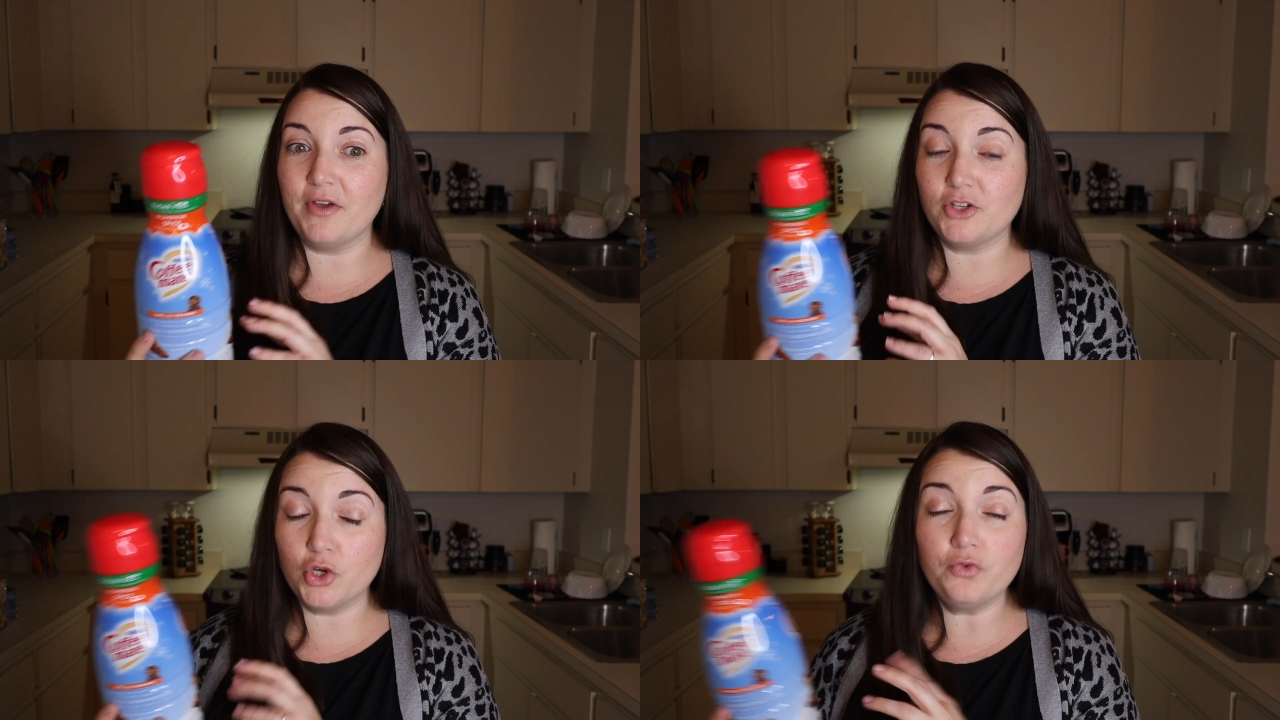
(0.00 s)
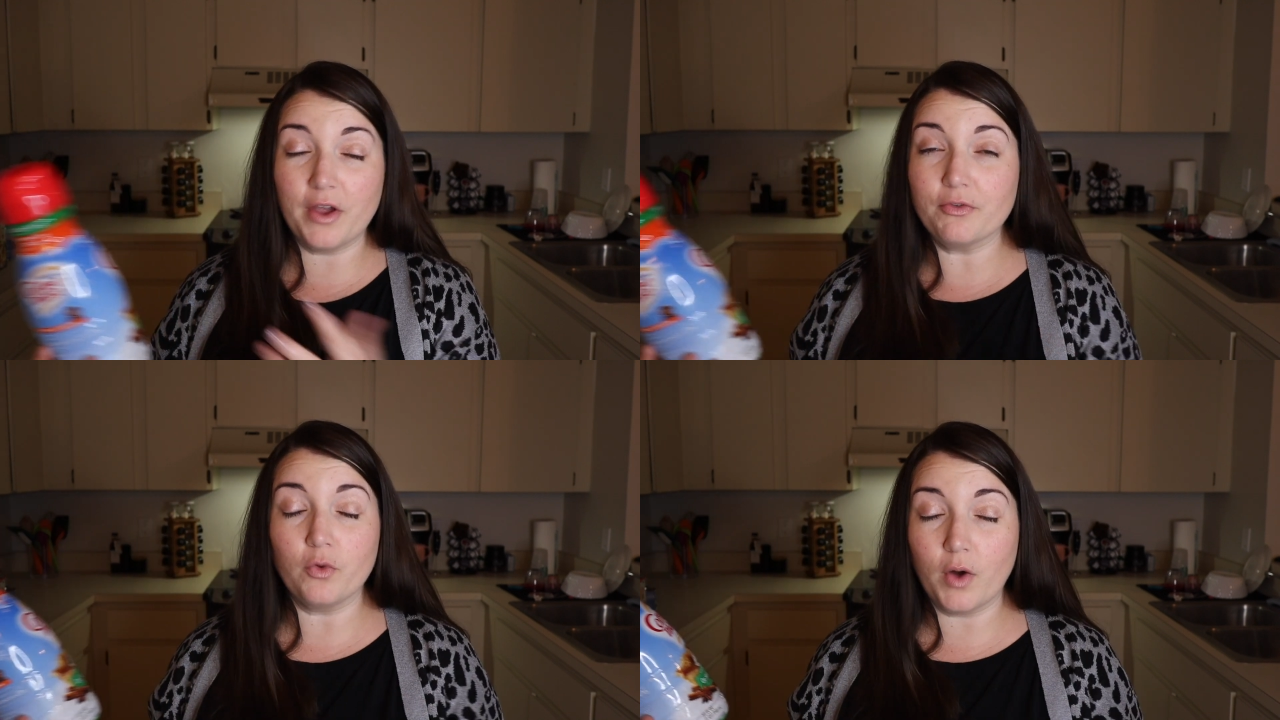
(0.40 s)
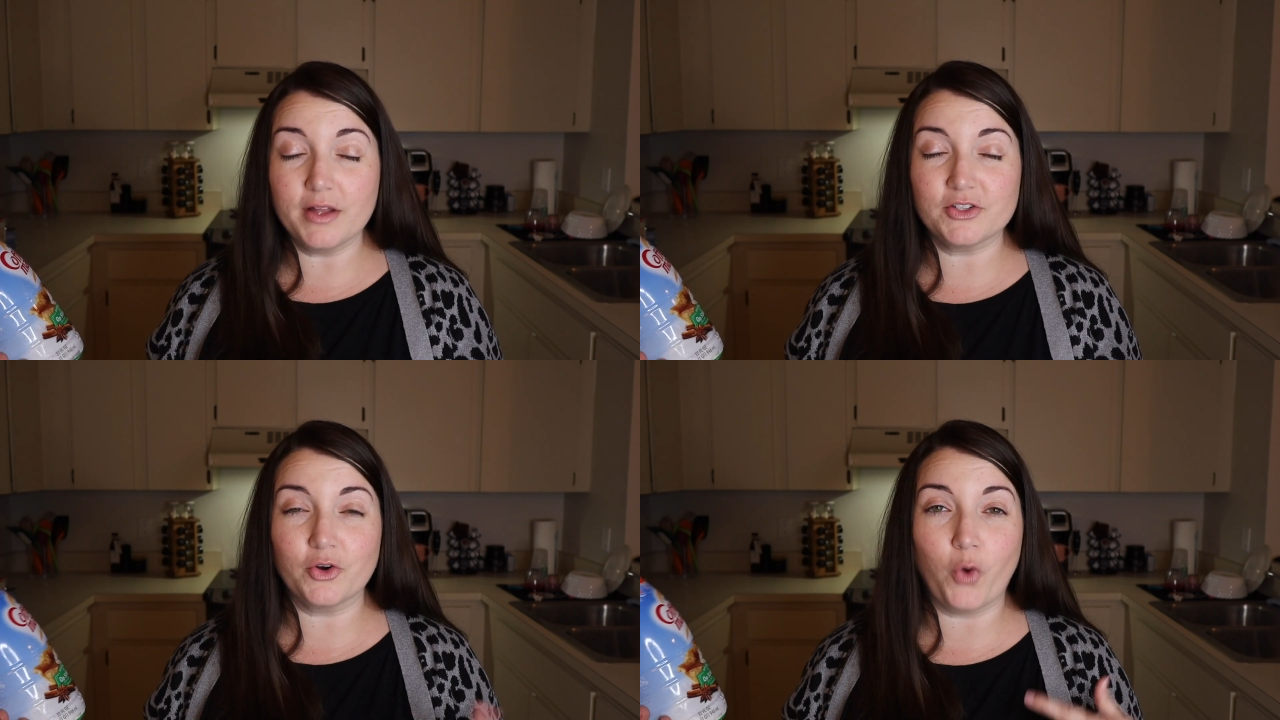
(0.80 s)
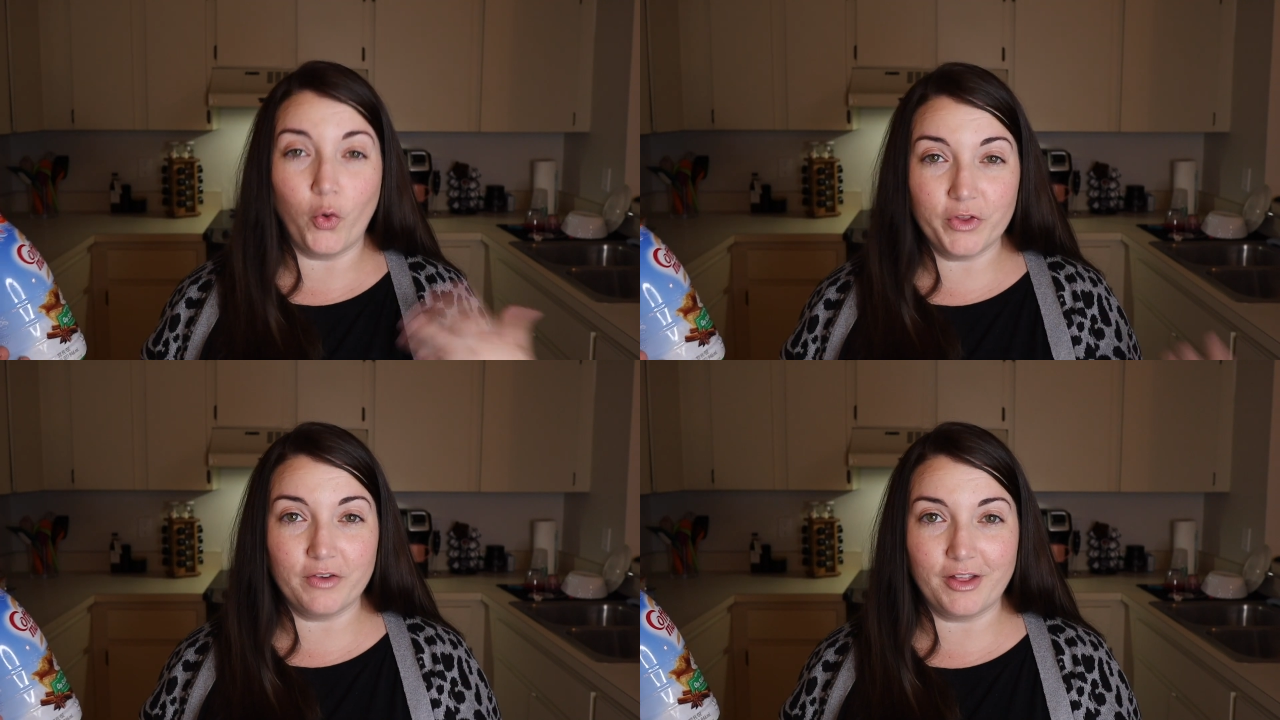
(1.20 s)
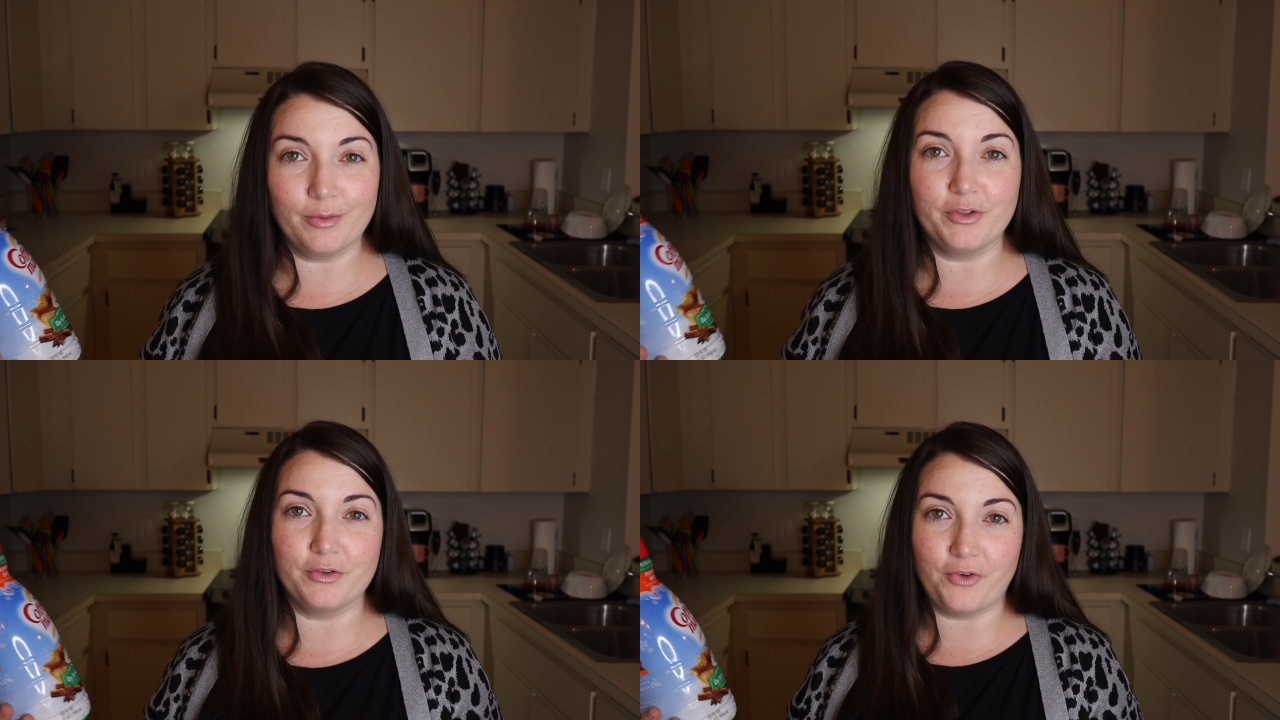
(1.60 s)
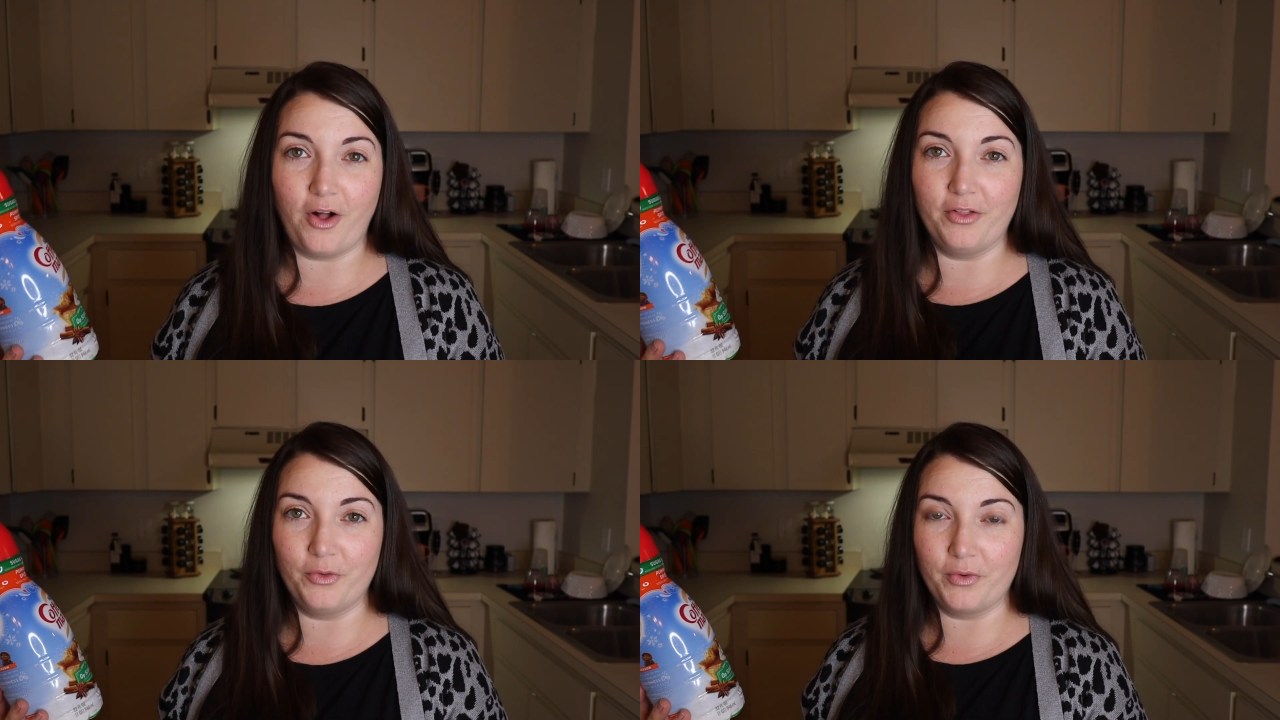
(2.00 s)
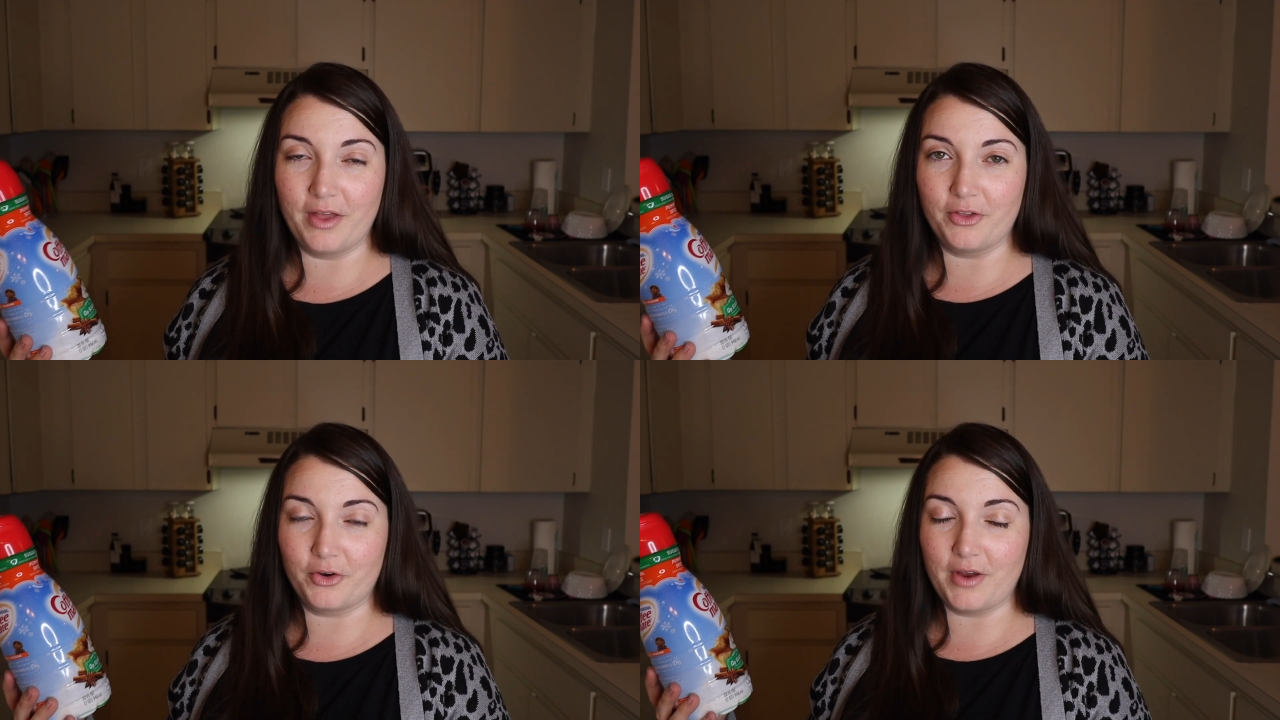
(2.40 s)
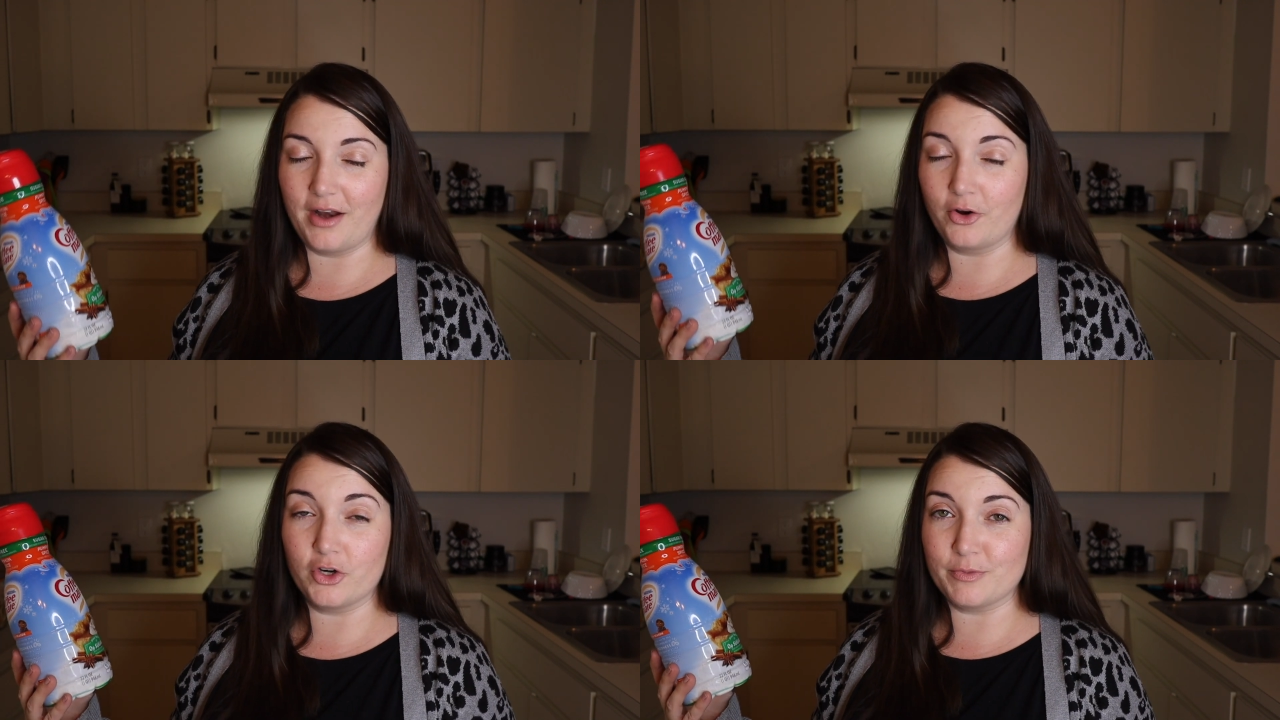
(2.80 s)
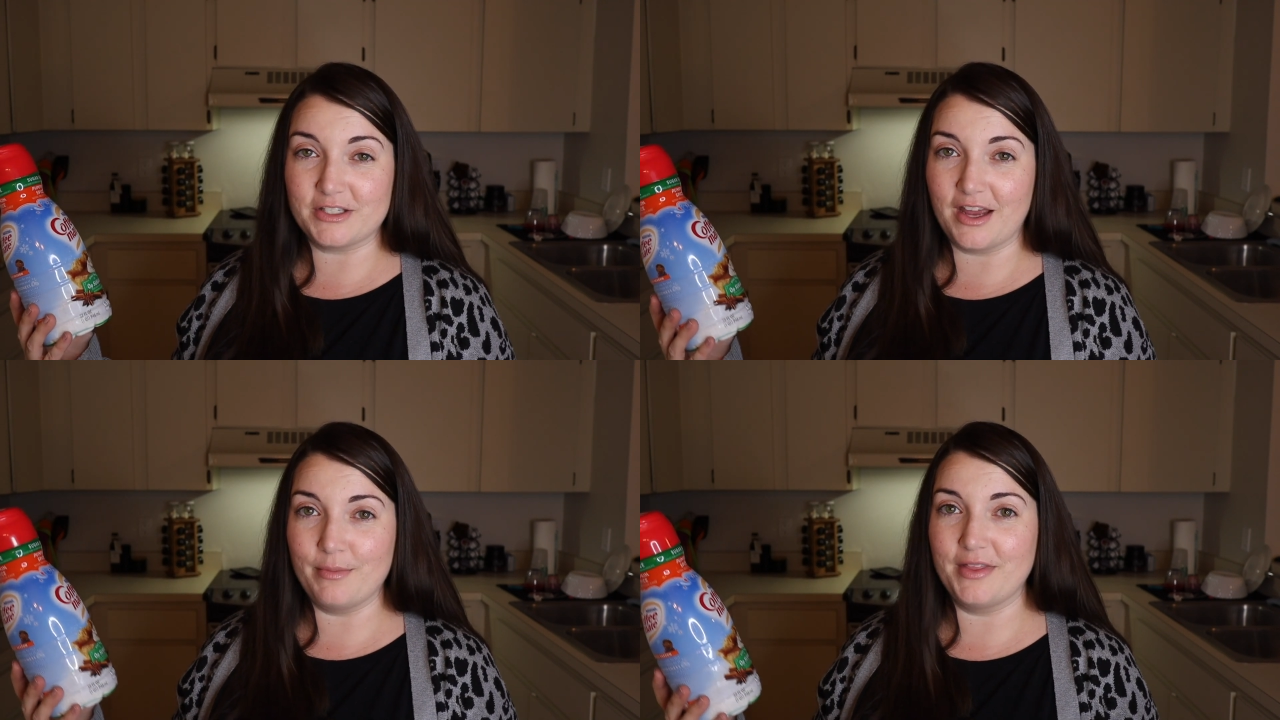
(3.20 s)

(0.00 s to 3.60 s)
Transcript: 2 favorite ones are only available in the fall and at Christmas time,